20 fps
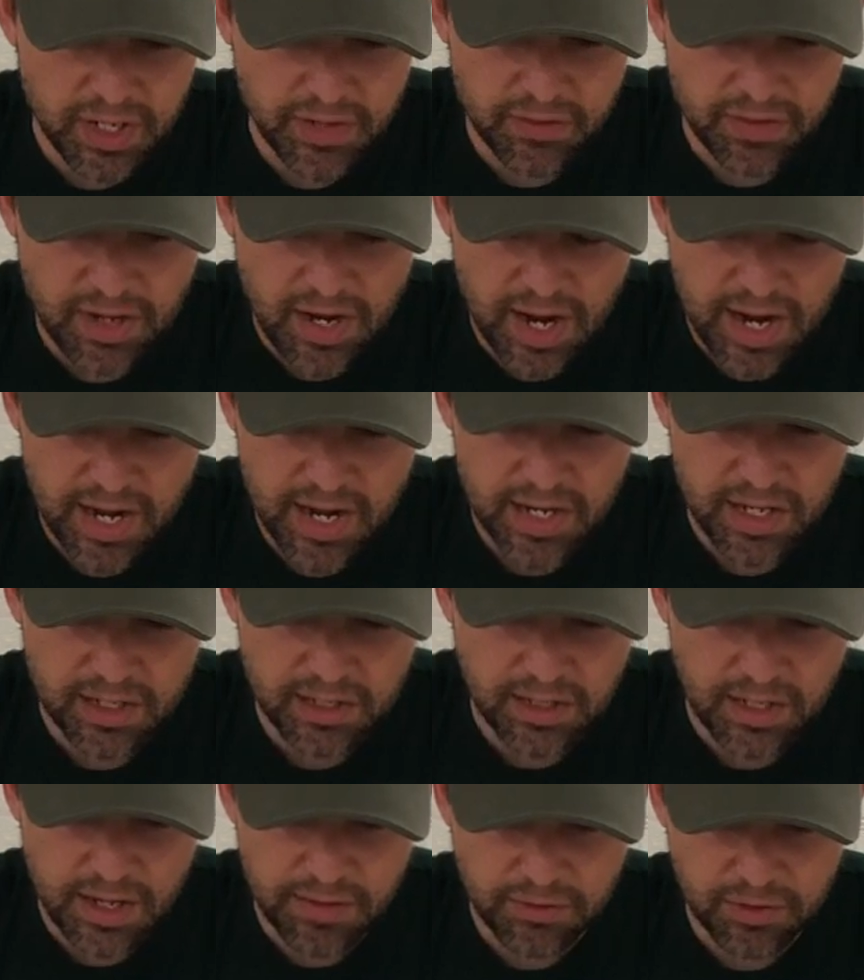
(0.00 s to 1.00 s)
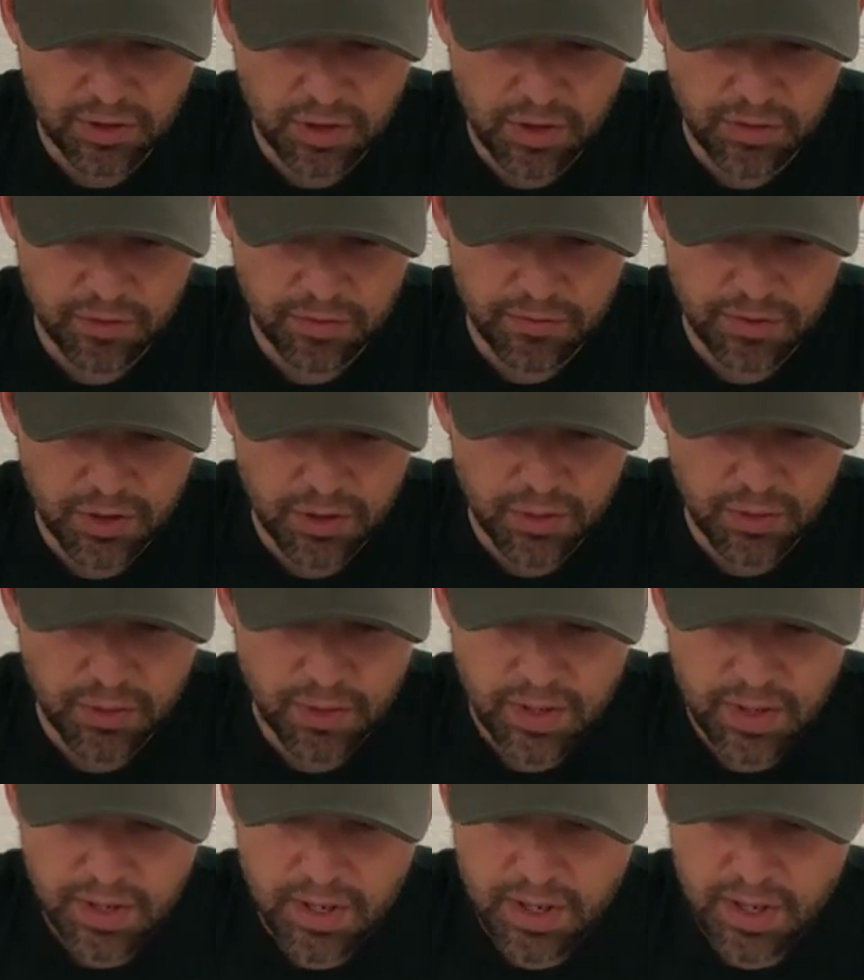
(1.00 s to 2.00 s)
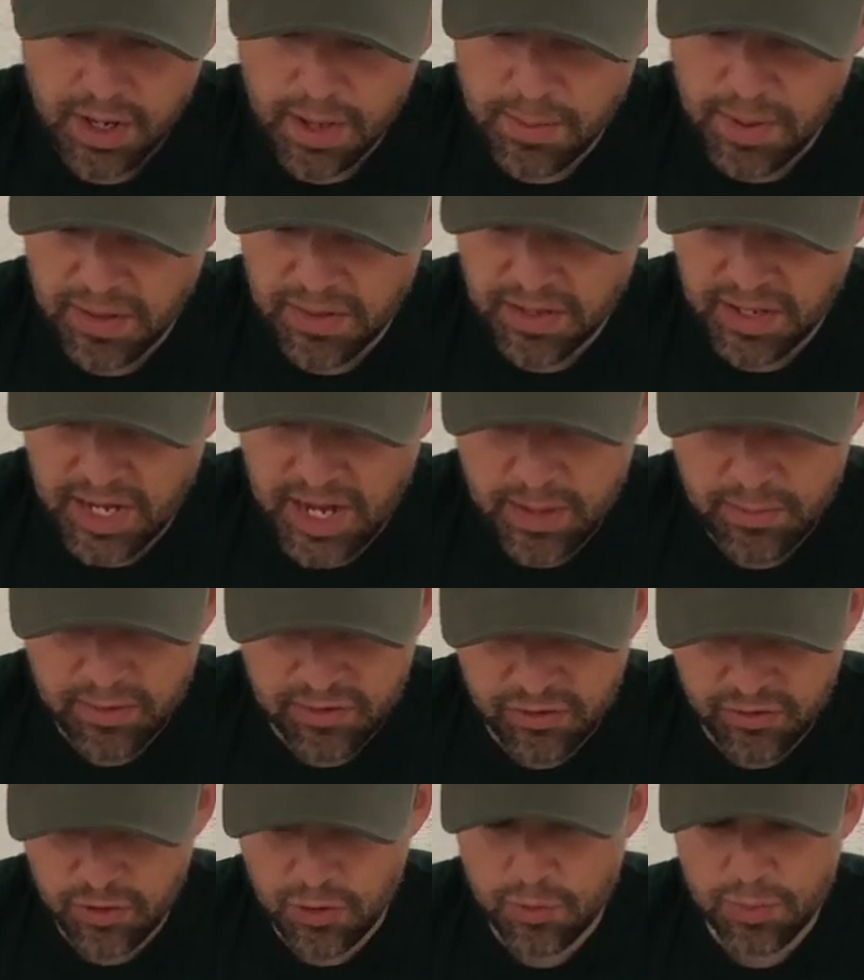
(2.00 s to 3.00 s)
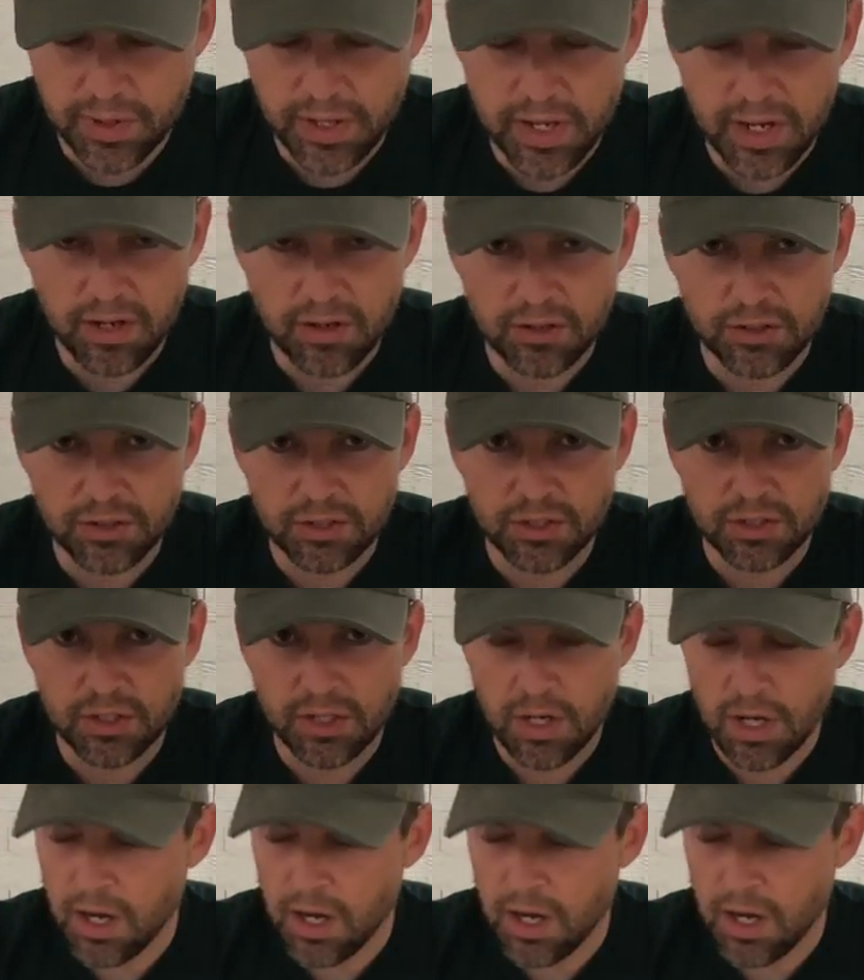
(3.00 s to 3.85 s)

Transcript: give a high-level overview about the game. It's 2 players,